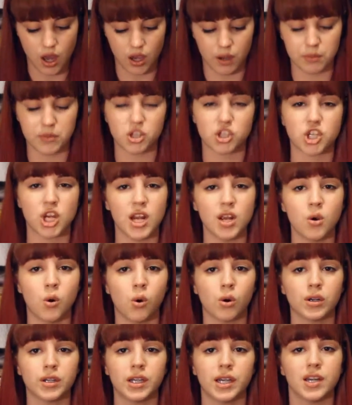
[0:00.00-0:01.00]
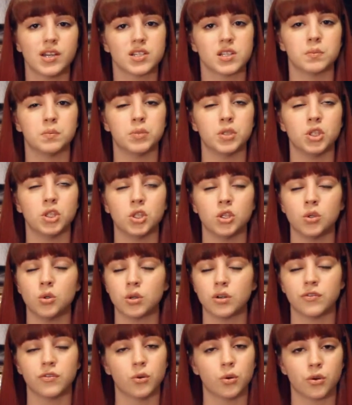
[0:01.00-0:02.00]
the shade Courtney is a
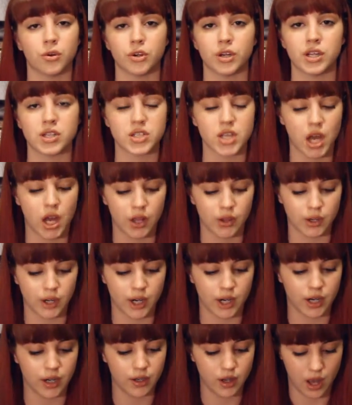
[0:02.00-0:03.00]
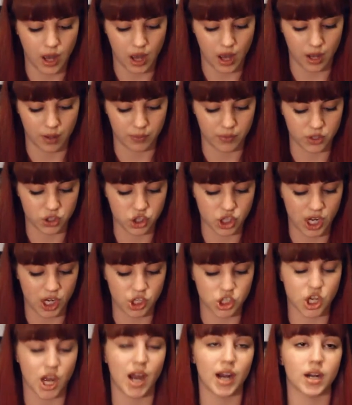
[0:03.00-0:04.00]
beautiful crease color. The
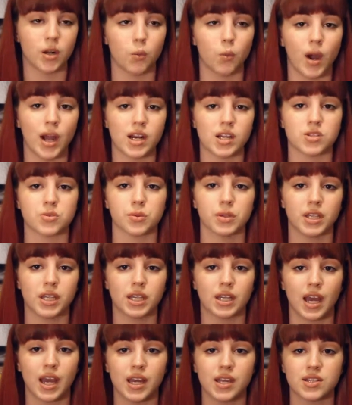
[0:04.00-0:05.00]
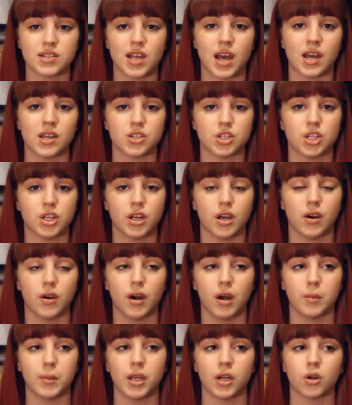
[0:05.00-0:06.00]
shade China White is really nice as, you
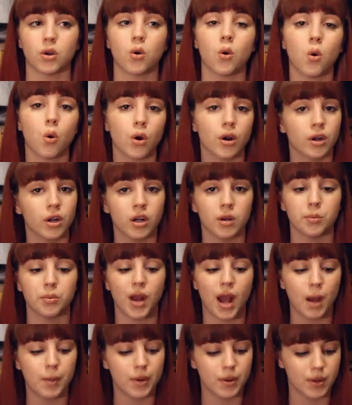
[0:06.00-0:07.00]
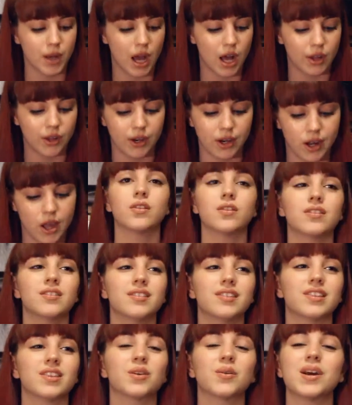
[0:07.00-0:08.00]
know, inner corner or brow bone color.
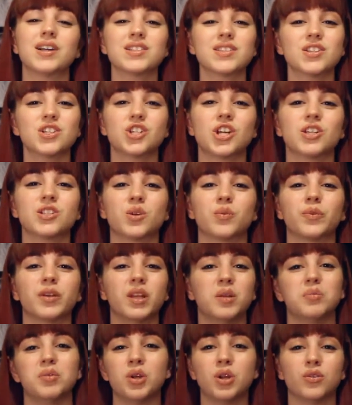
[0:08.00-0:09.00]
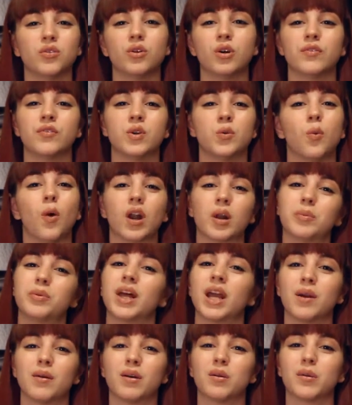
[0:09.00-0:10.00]
The rest of the shades are really beautiful if you want to
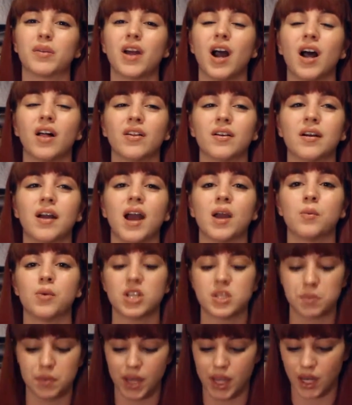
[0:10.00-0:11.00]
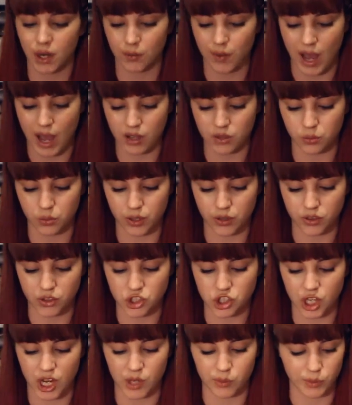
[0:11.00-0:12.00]
play around with color. I was playing around with
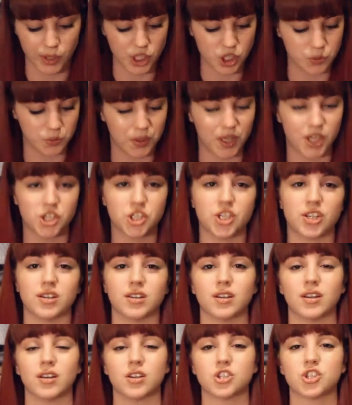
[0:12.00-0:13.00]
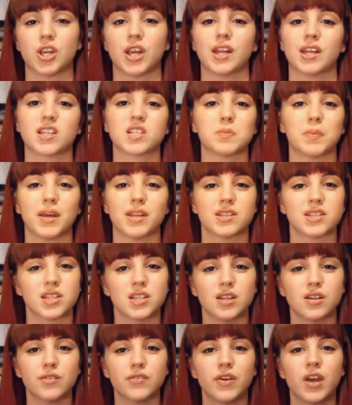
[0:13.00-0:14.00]
the shade Rich Bitch and the shade
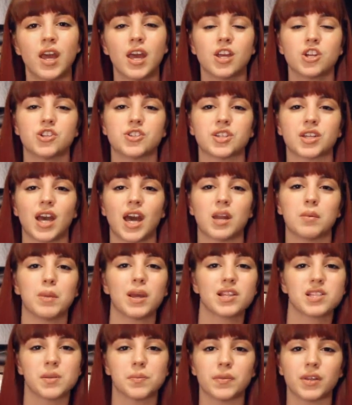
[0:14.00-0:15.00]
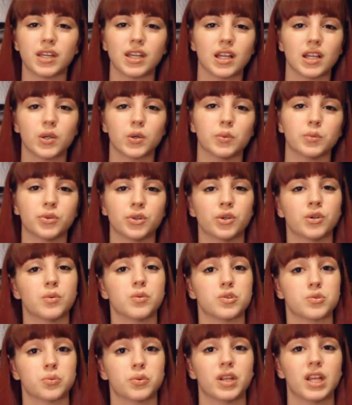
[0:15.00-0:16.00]
Expensive just to kind of make something yellow and blue, and
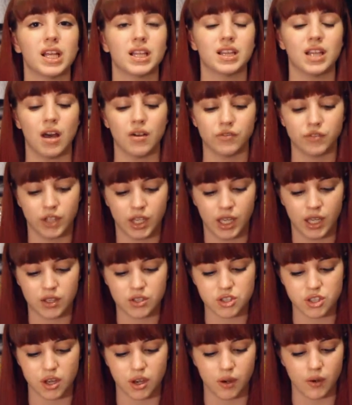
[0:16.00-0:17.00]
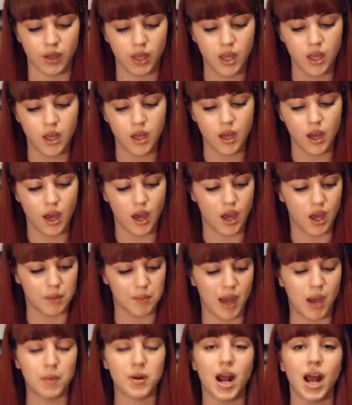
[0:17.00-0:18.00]
it was really lovely. So
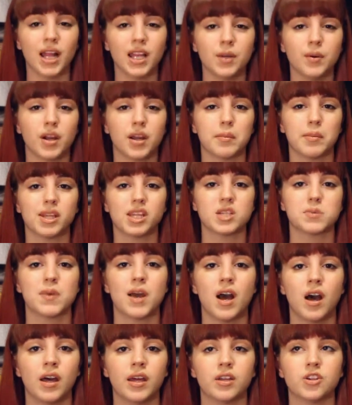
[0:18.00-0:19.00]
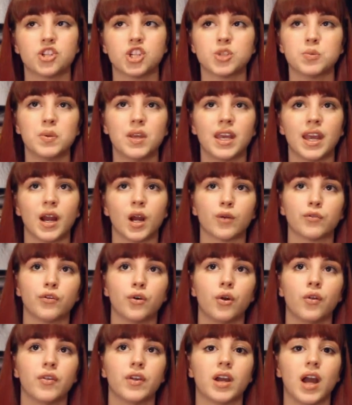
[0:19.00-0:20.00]
I would highly recommend this palette. Just be
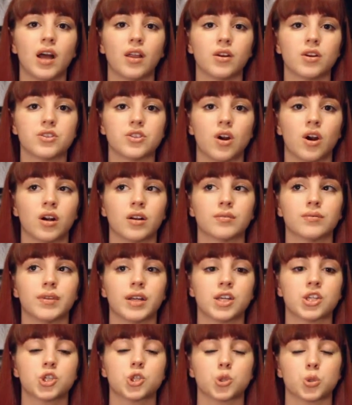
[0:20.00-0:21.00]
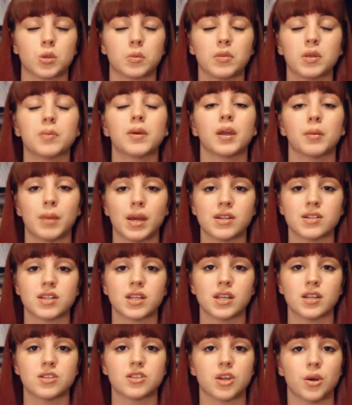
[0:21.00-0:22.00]
careful. The colors are extremely
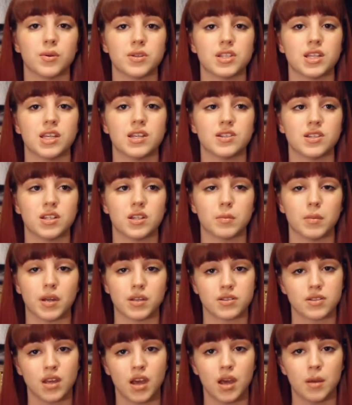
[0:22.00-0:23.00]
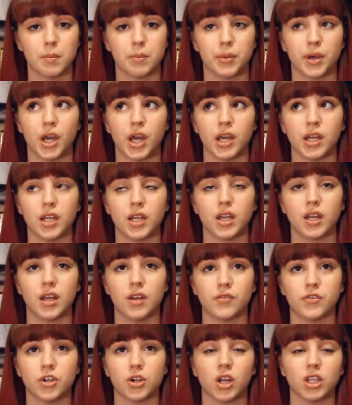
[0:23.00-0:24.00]
pigmented, so it's easy to mess up, but
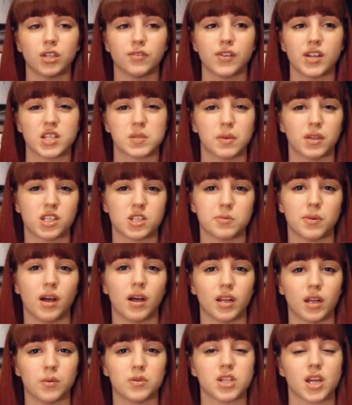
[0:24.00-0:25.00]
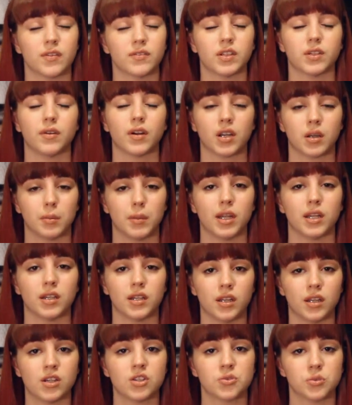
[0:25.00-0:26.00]
if you're on the fence about this palette, I would definitely
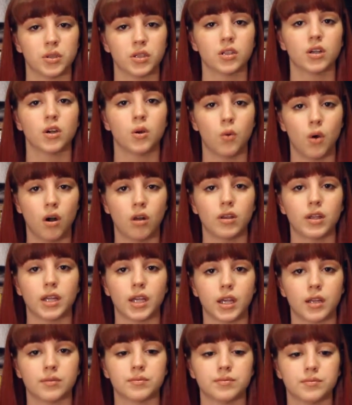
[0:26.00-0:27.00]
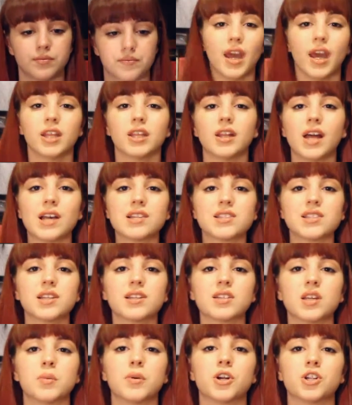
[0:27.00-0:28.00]
recommend it. It's really good quality. And the last
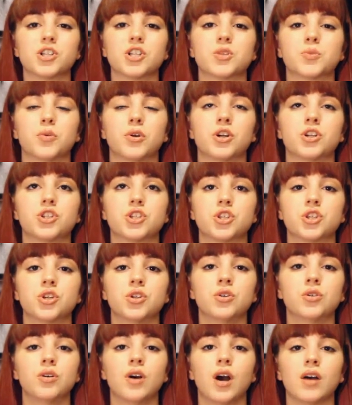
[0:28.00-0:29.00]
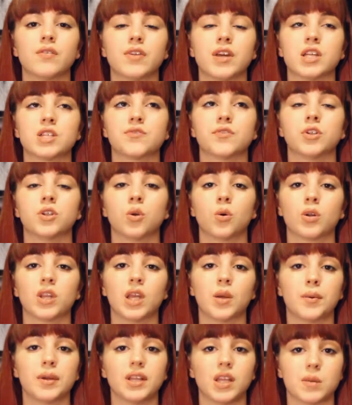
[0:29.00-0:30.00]
things I purchased were 2 of his velour
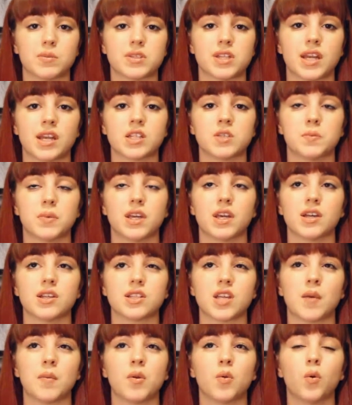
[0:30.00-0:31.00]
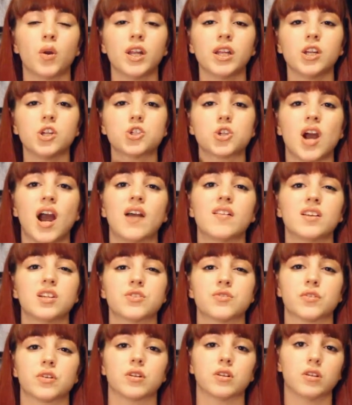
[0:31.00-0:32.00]
liquid lipsticks because I've been wanting to try
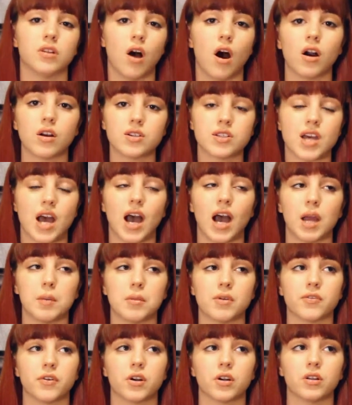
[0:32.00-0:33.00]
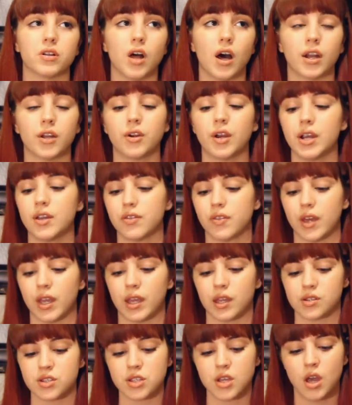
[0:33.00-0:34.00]
these for a long time. I've heard a lot of great
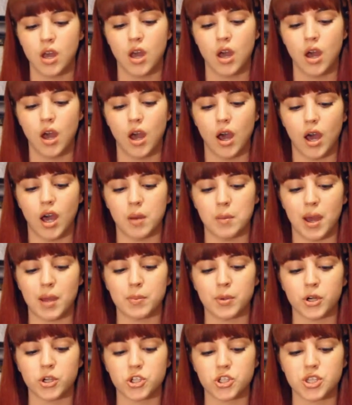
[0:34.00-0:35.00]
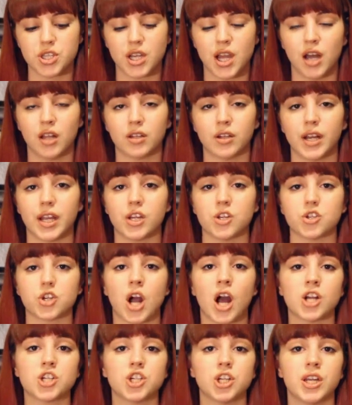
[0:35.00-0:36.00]
things. I purchased the color
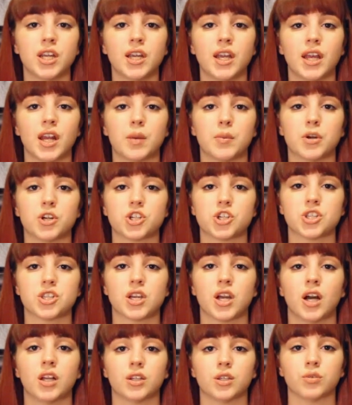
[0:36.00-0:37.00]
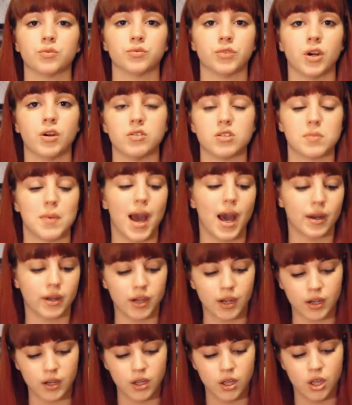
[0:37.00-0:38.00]
Androgyny, and I purchased the color Rose
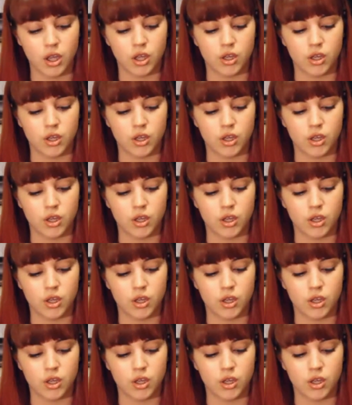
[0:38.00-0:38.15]
Madder.